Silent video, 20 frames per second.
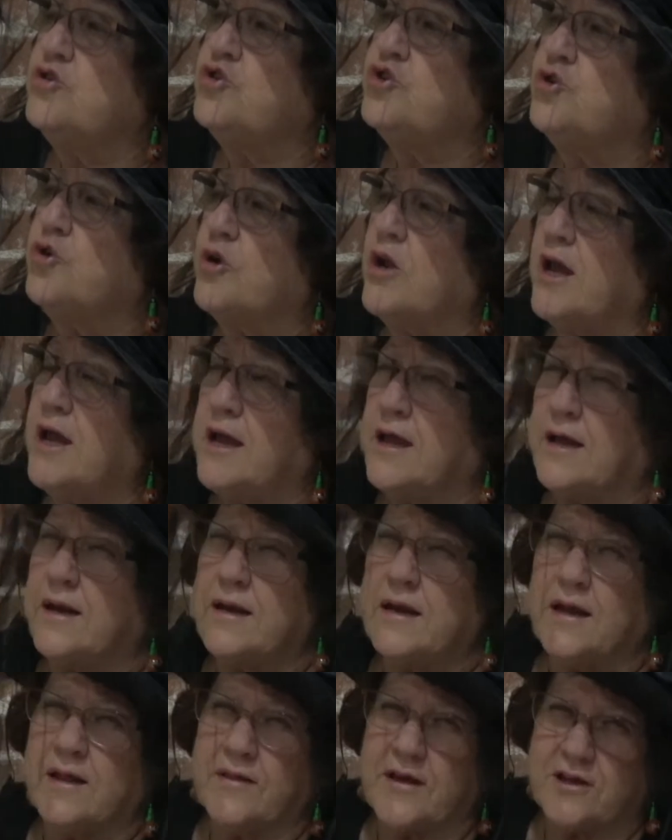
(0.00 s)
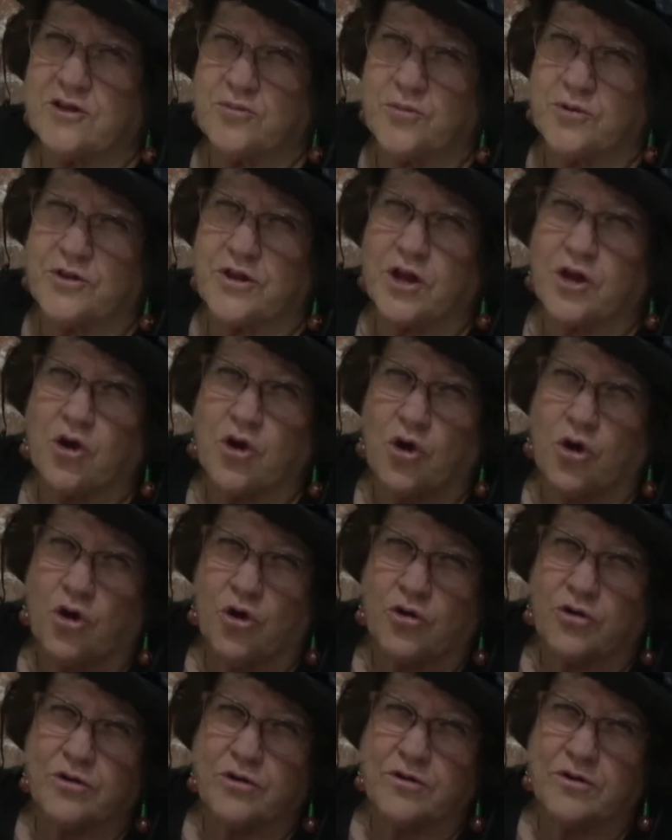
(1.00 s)
Chulyin, and that's what they
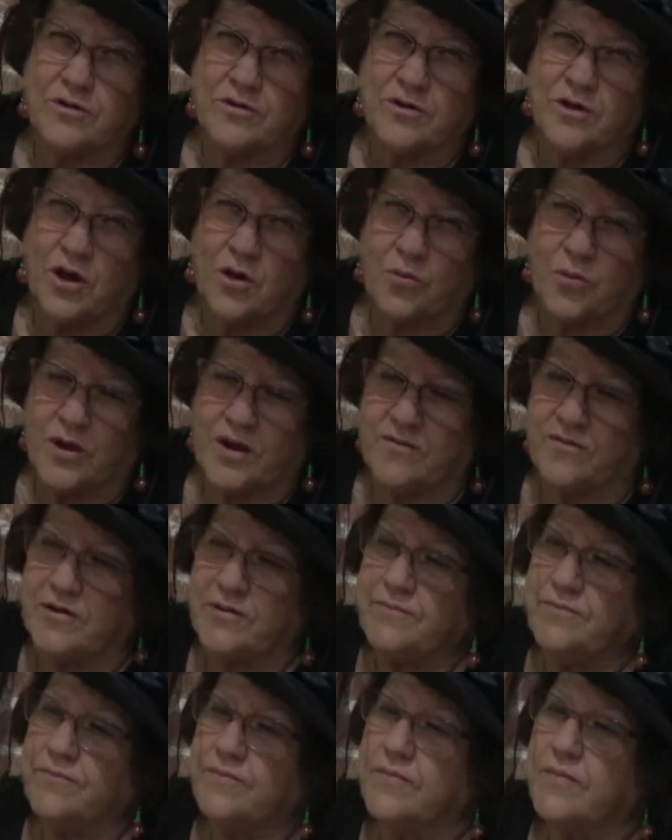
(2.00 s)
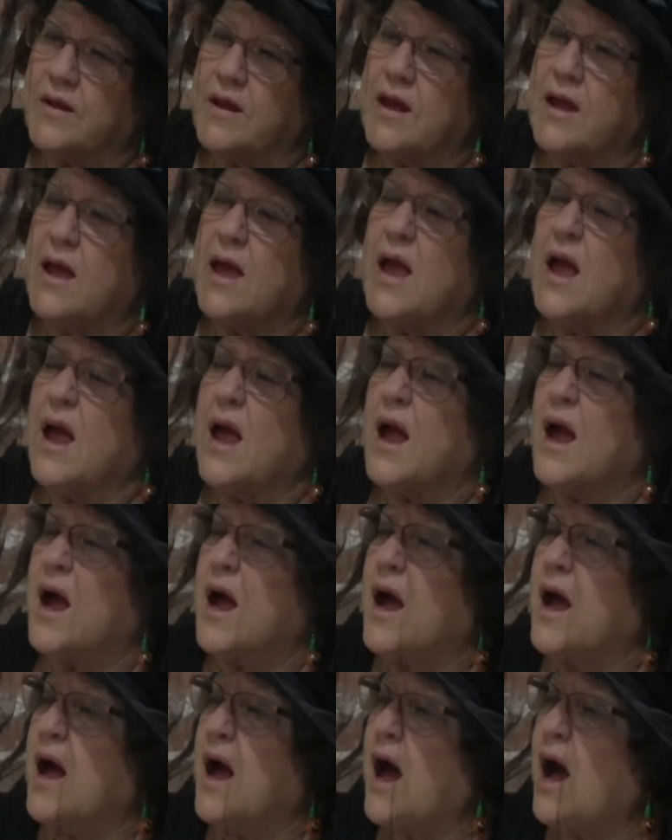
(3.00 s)
call a raven,
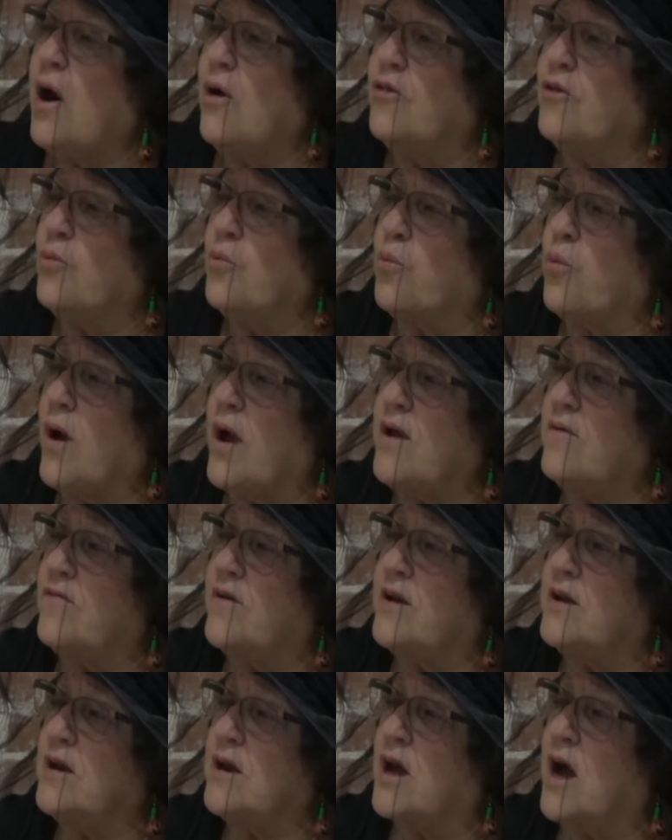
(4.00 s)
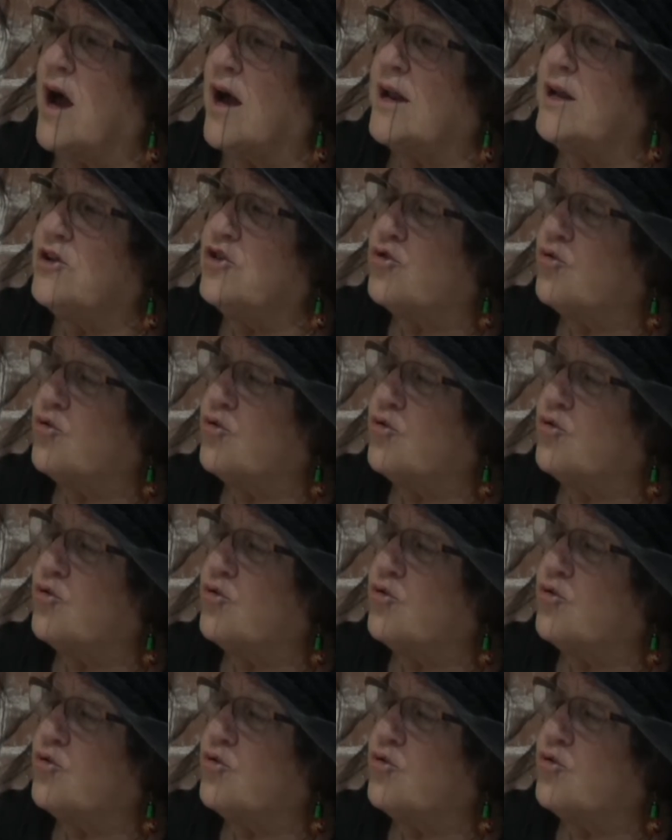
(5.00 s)
how the raven got his